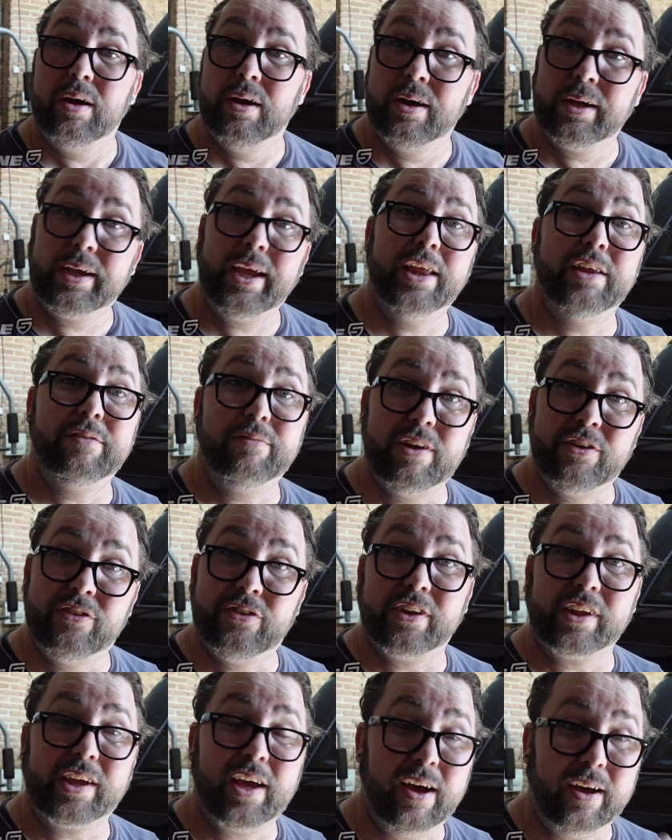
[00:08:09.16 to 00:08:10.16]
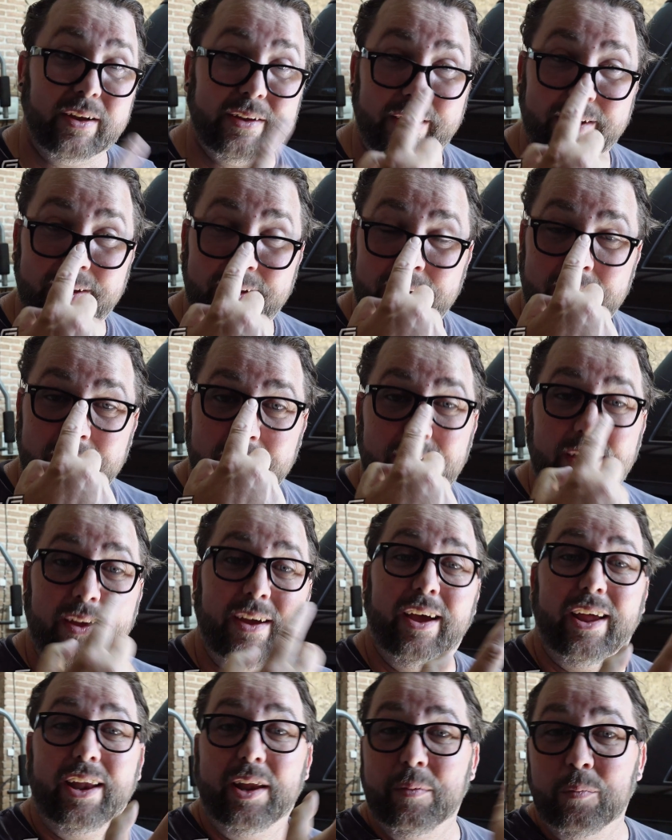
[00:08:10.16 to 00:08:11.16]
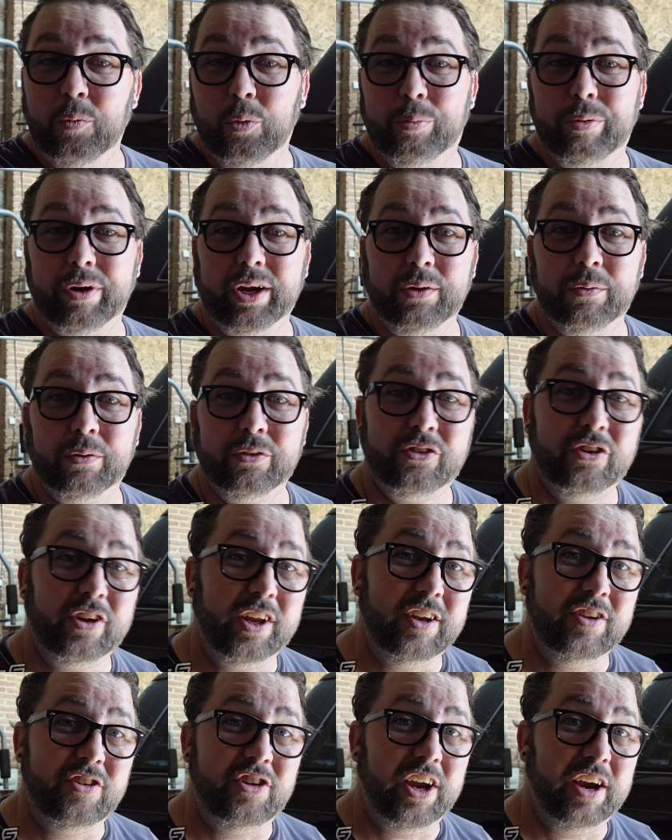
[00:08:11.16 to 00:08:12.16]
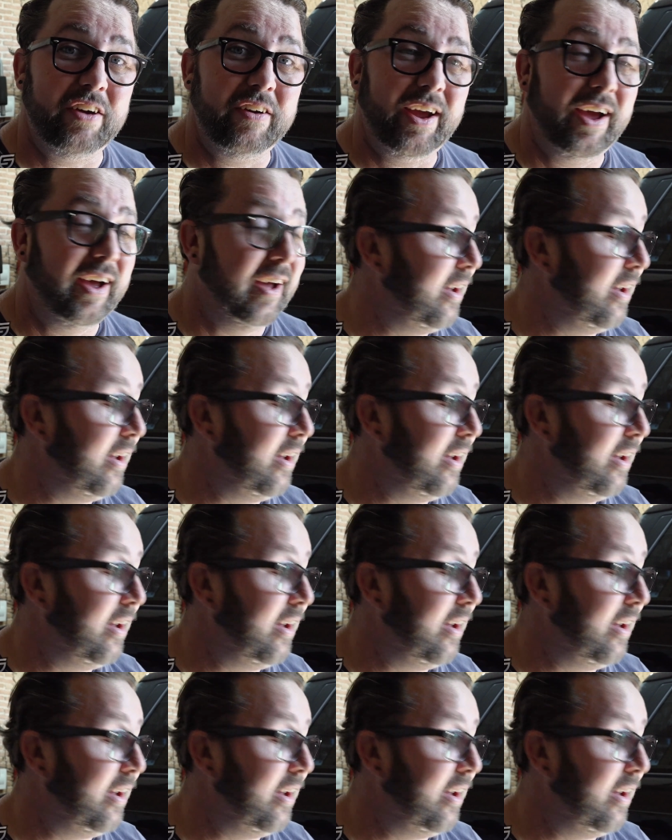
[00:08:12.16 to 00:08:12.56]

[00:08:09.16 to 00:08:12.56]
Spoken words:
get the rest of the car done and then we'll bring you on to the interior.